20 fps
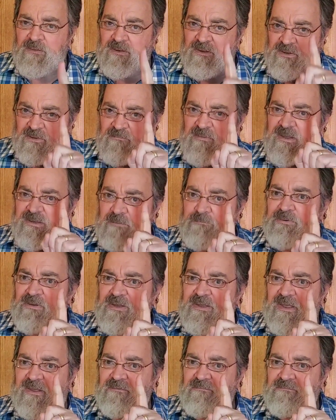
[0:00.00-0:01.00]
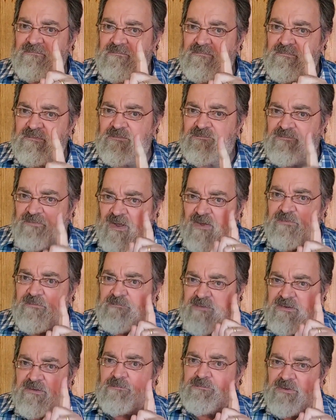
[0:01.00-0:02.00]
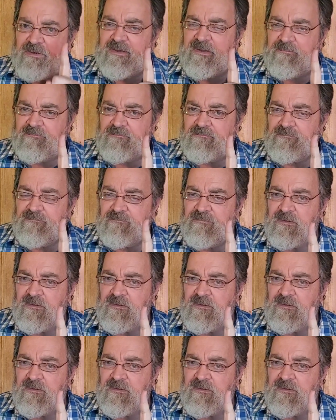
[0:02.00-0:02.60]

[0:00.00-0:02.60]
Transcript: He made the plan. The Father made the plan.